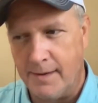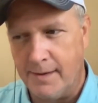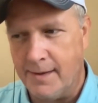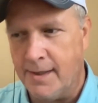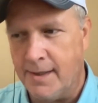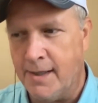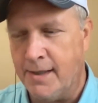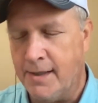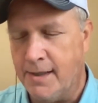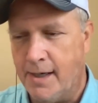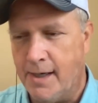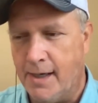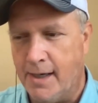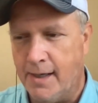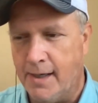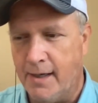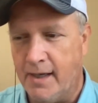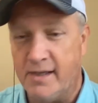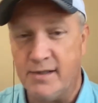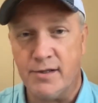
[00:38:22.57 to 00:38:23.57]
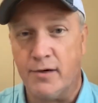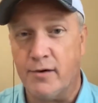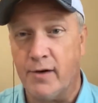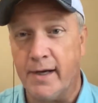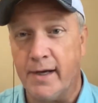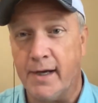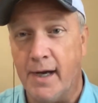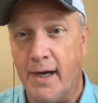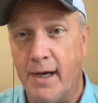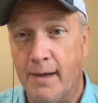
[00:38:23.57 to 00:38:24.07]
And uh, he's a
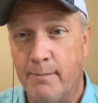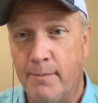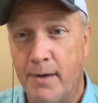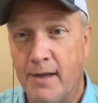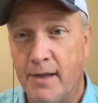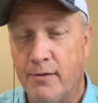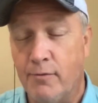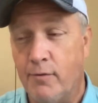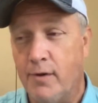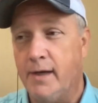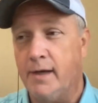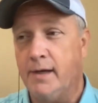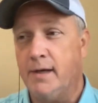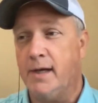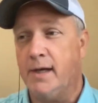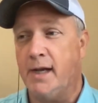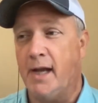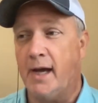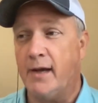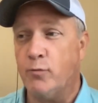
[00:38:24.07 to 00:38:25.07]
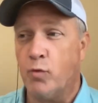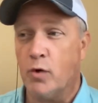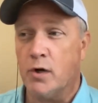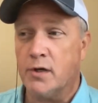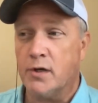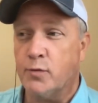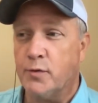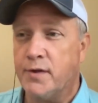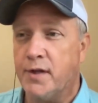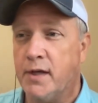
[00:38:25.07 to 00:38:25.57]
great guy, by the way. And I'd
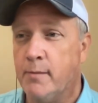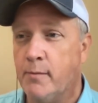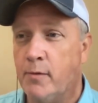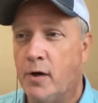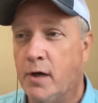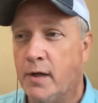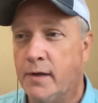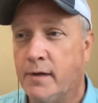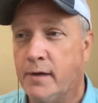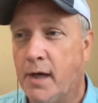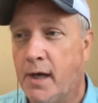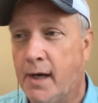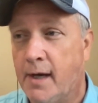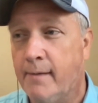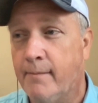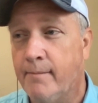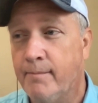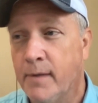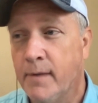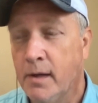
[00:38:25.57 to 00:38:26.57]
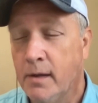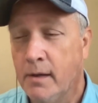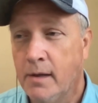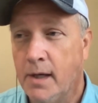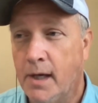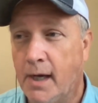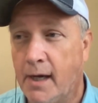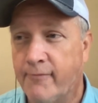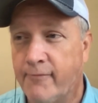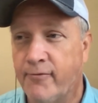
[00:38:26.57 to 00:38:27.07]
worked with him on uh,
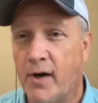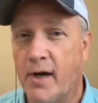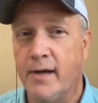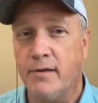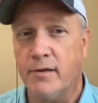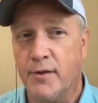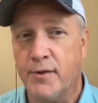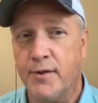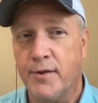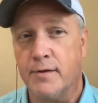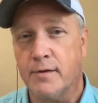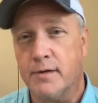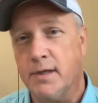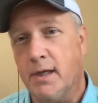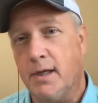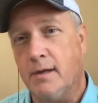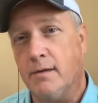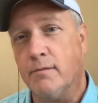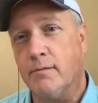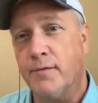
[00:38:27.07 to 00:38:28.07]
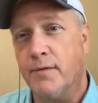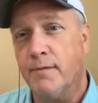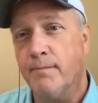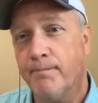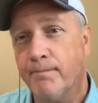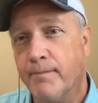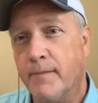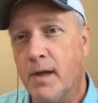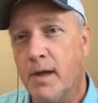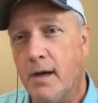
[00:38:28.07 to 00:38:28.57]
uh, Friday the 13th,
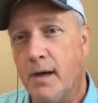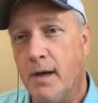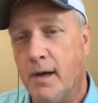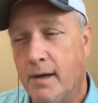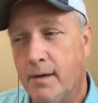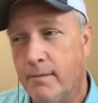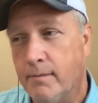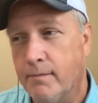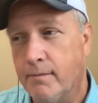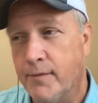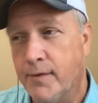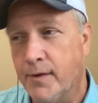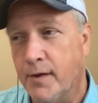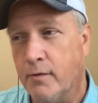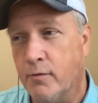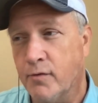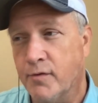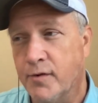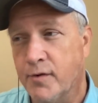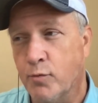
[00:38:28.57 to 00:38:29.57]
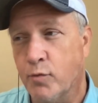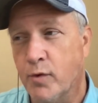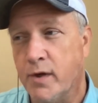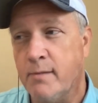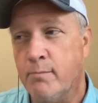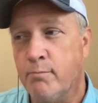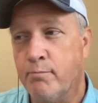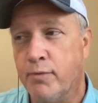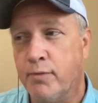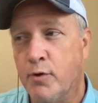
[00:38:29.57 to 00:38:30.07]
uh, the, the
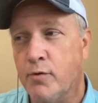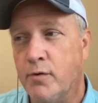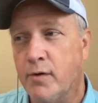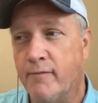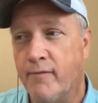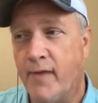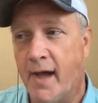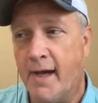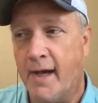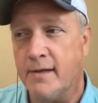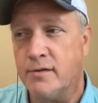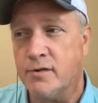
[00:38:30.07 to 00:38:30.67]
reboot of that in